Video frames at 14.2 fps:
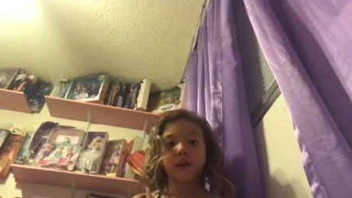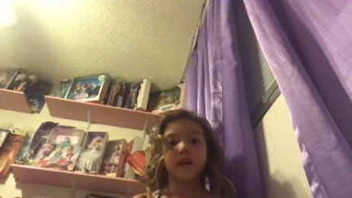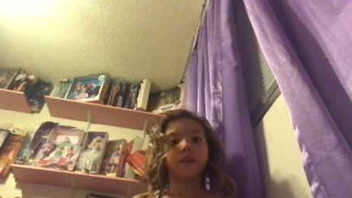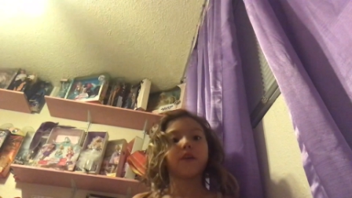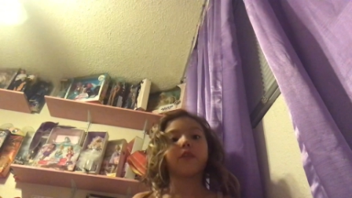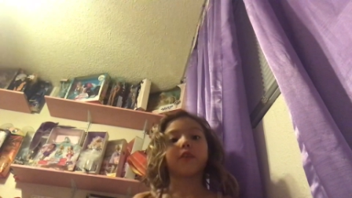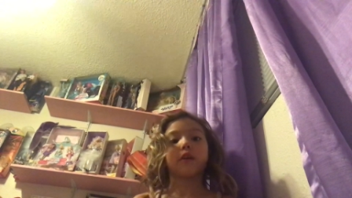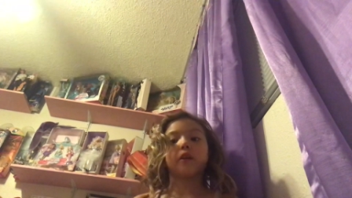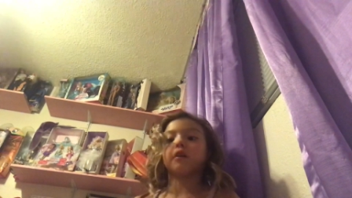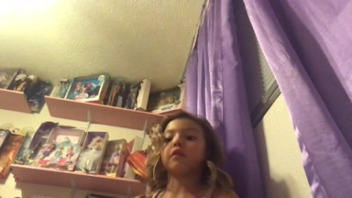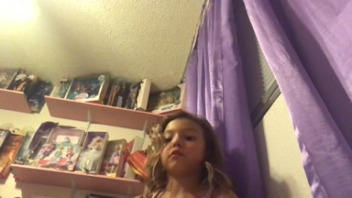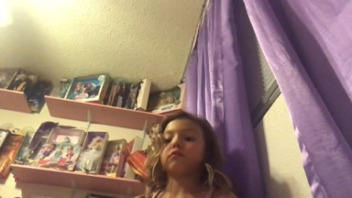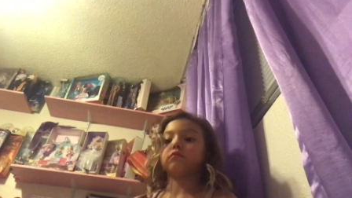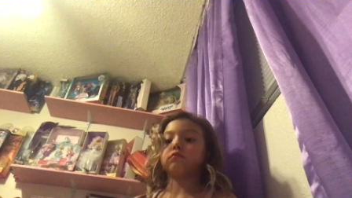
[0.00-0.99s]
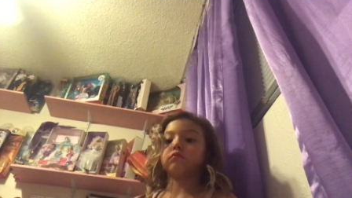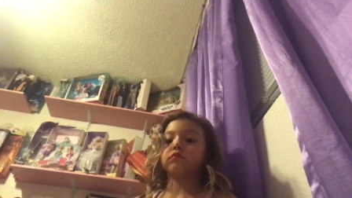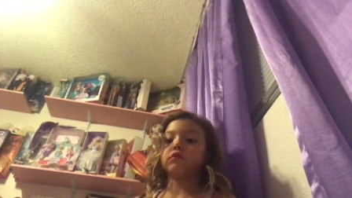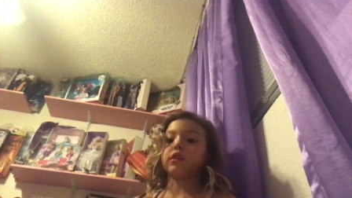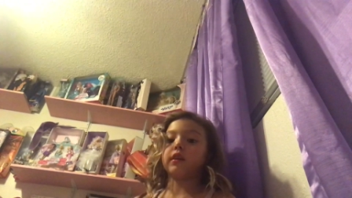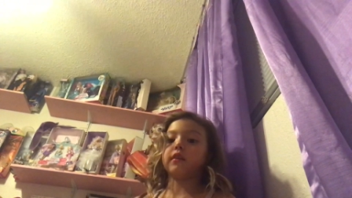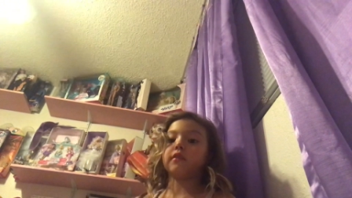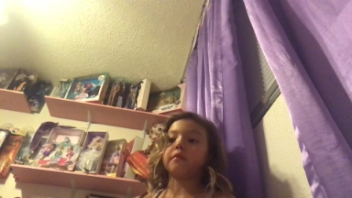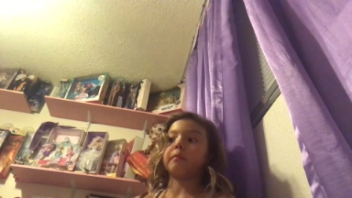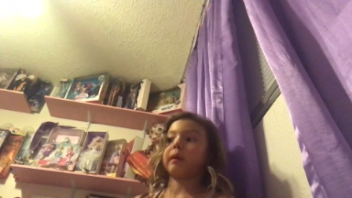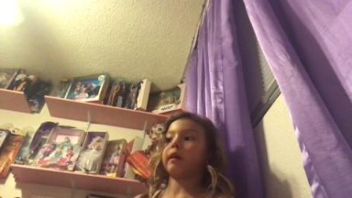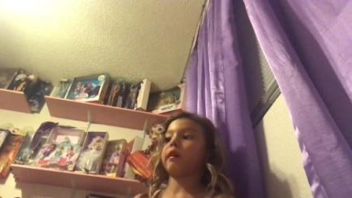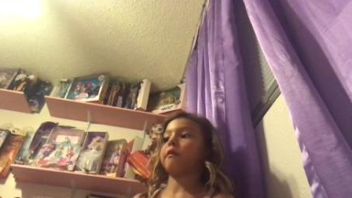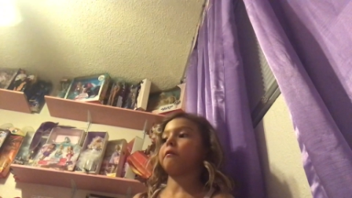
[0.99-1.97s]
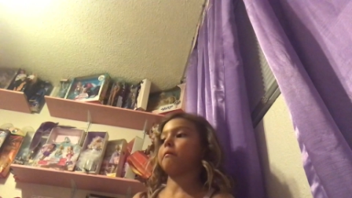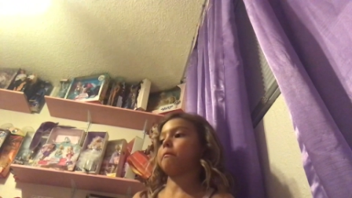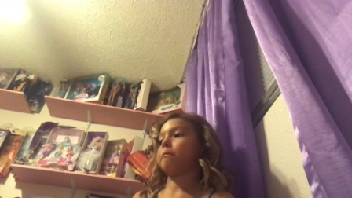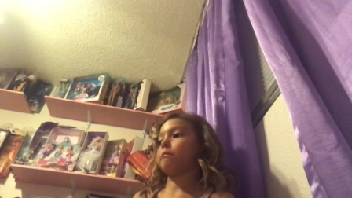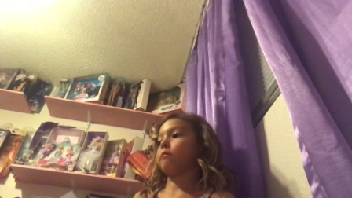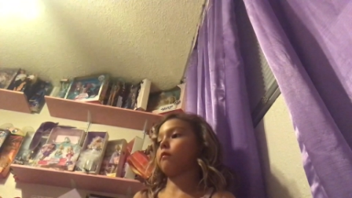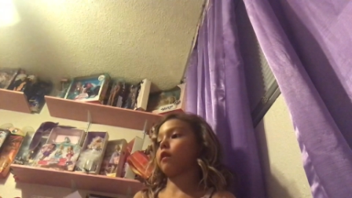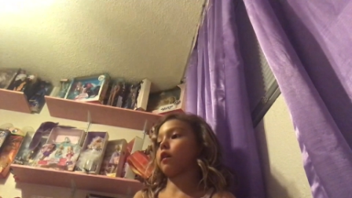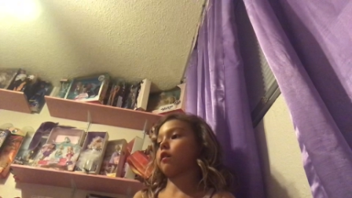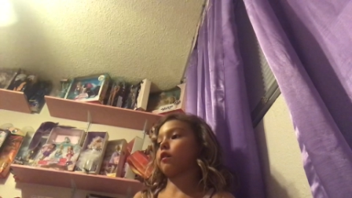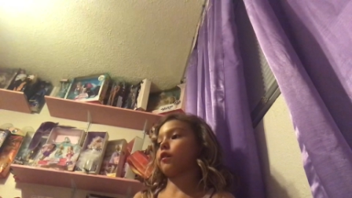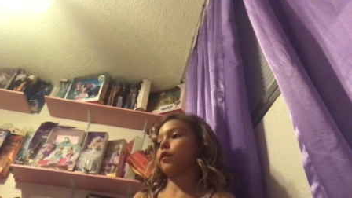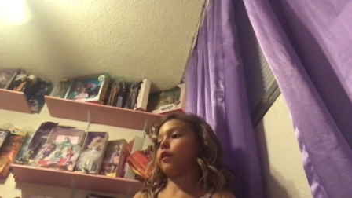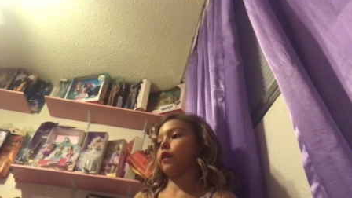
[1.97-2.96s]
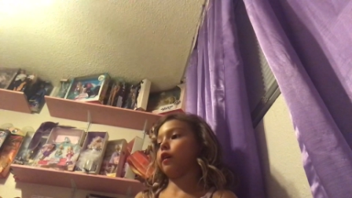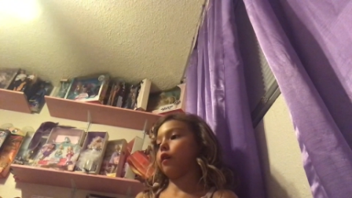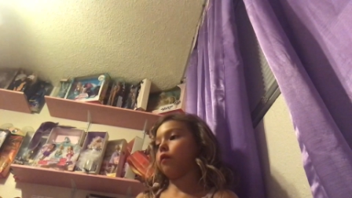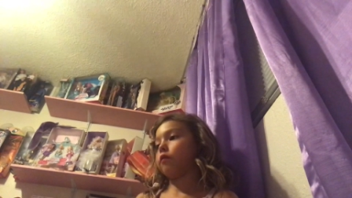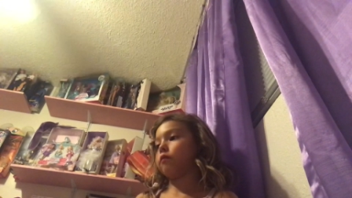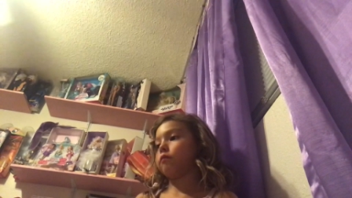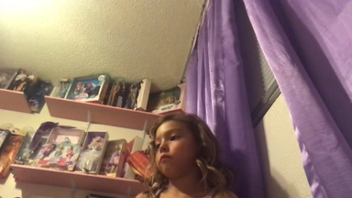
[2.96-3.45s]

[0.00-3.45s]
And other things might have like, you know,